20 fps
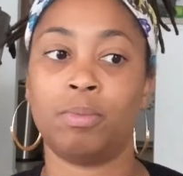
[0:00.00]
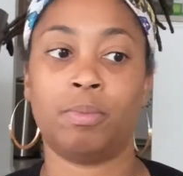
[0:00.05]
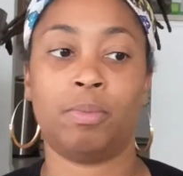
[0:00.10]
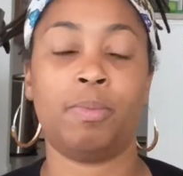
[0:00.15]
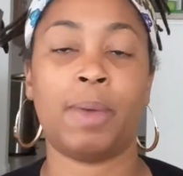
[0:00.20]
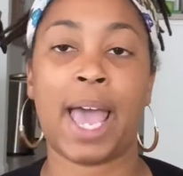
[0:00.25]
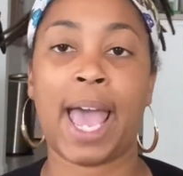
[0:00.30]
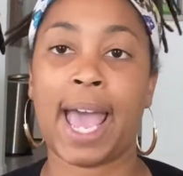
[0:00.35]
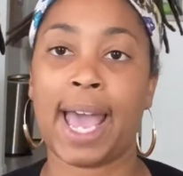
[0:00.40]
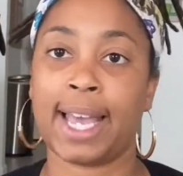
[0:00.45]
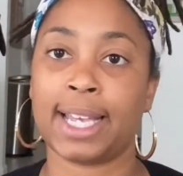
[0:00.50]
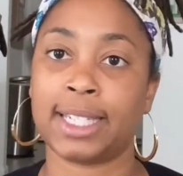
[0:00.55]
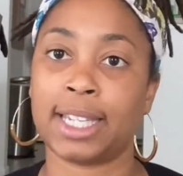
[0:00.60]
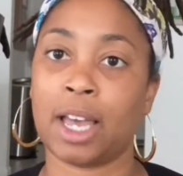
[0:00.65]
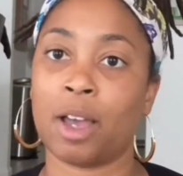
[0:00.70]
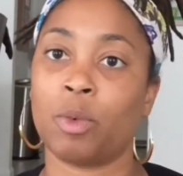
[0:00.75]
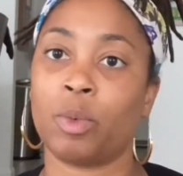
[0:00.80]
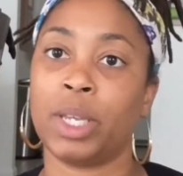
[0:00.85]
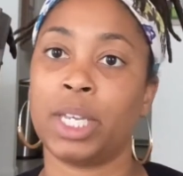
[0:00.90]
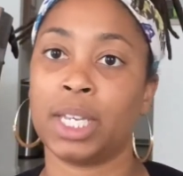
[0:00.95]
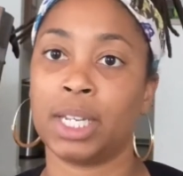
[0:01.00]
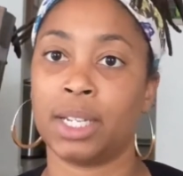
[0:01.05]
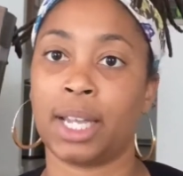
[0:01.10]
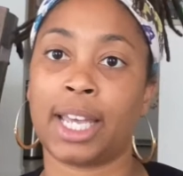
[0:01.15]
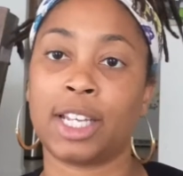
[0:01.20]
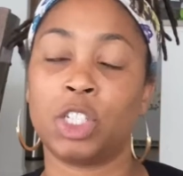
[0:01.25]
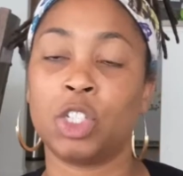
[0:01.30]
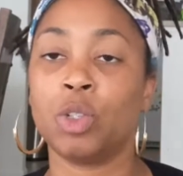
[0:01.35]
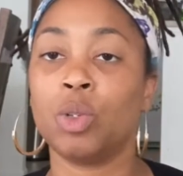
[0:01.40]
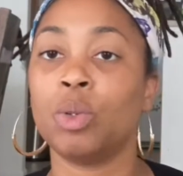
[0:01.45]
bags that we can,
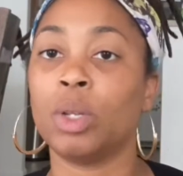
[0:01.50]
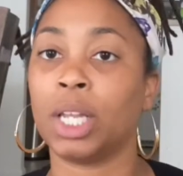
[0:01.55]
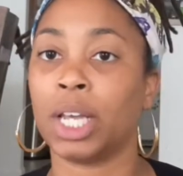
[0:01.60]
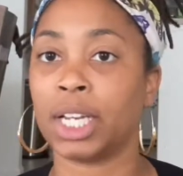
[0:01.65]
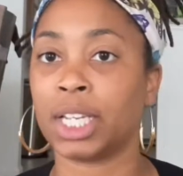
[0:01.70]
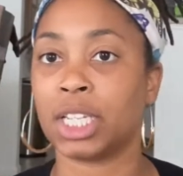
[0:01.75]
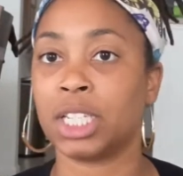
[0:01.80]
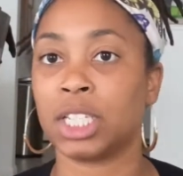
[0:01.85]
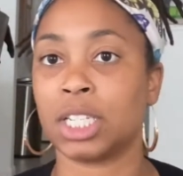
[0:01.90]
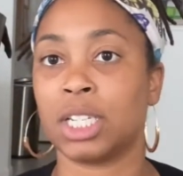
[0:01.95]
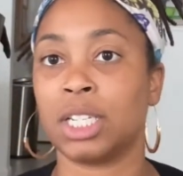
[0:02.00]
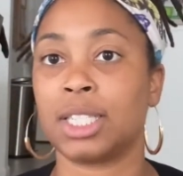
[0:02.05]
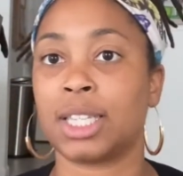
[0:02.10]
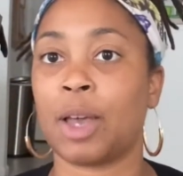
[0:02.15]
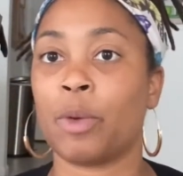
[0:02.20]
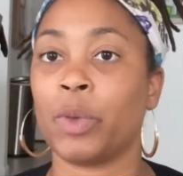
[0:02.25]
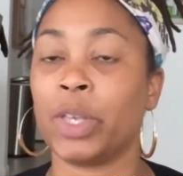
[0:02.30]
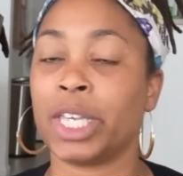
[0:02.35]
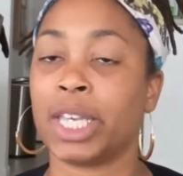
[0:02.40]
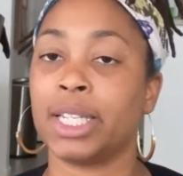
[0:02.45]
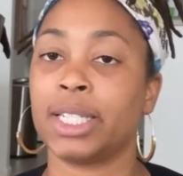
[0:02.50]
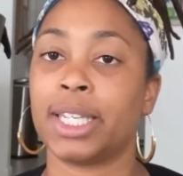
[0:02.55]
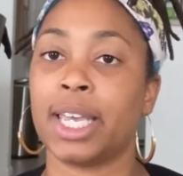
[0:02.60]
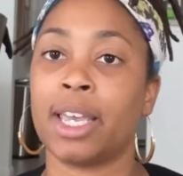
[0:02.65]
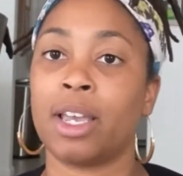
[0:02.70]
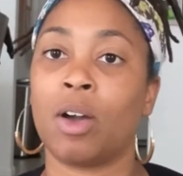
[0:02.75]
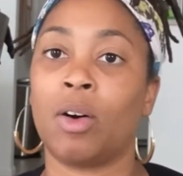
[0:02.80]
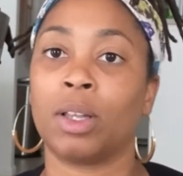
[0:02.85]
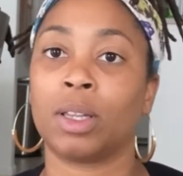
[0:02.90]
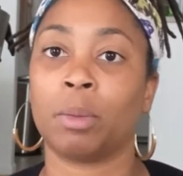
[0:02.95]
like 2 luggages that we can
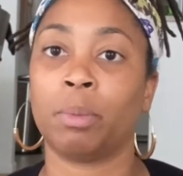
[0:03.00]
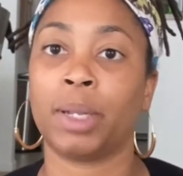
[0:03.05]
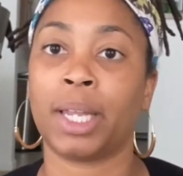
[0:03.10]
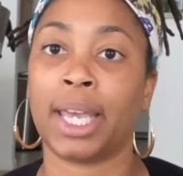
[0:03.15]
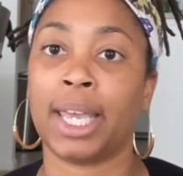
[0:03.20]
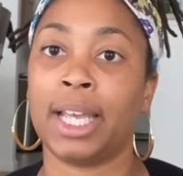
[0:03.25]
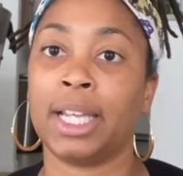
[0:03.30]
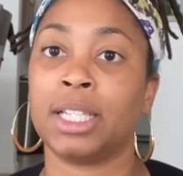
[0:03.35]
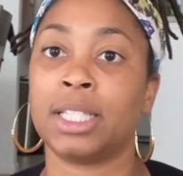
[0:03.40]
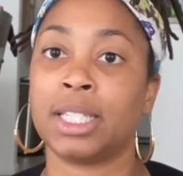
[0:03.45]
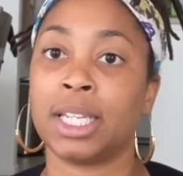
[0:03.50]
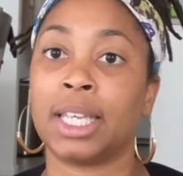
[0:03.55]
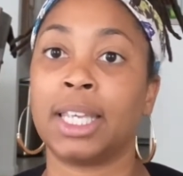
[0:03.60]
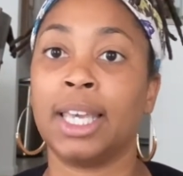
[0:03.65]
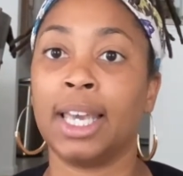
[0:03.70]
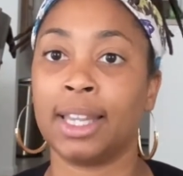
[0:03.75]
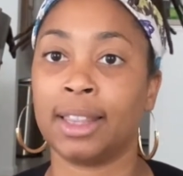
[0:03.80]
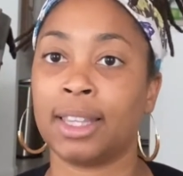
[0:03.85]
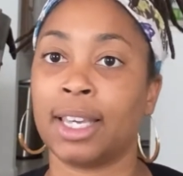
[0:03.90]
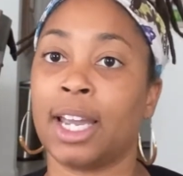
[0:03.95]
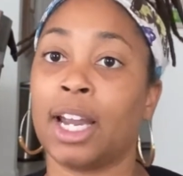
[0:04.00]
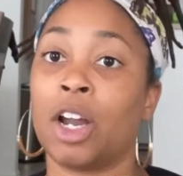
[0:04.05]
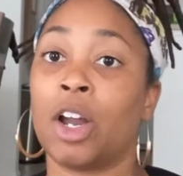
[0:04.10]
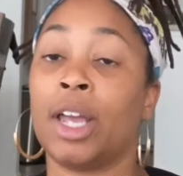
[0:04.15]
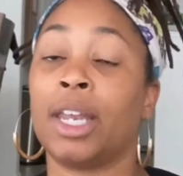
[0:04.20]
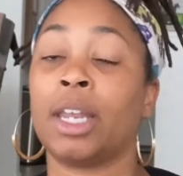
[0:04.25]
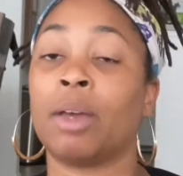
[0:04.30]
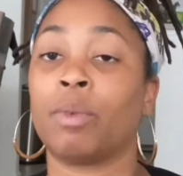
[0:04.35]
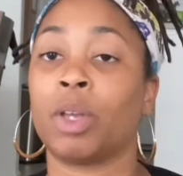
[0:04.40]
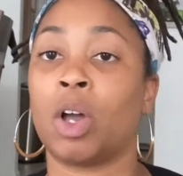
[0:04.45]
take on the plane to get there.
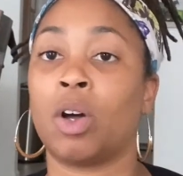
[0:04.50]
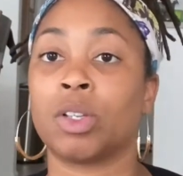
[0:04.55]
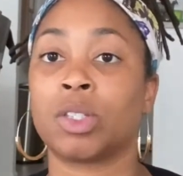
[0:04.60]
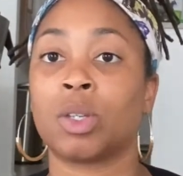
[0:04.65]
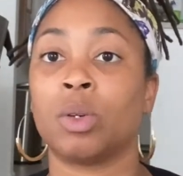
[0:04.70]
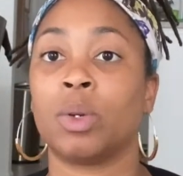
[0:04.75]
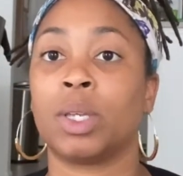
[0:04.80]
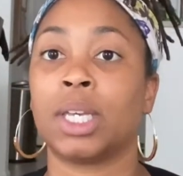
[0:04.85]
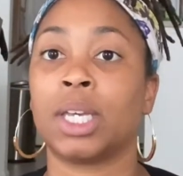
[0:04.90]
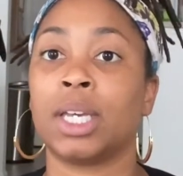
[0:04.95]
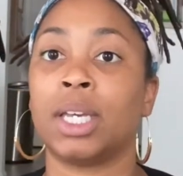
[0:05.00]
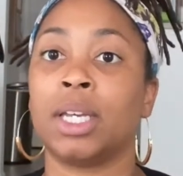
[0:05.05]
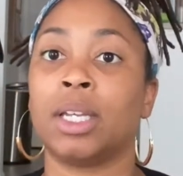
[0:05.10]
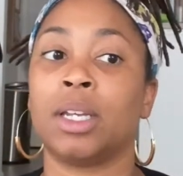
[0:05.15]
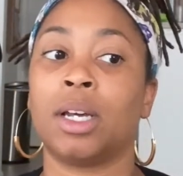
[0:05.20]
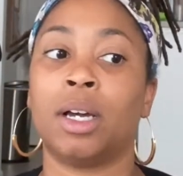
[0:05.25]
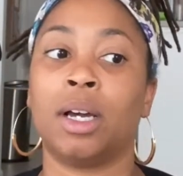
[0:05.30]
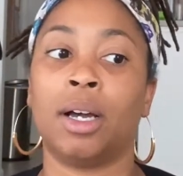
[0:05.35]
And then we also get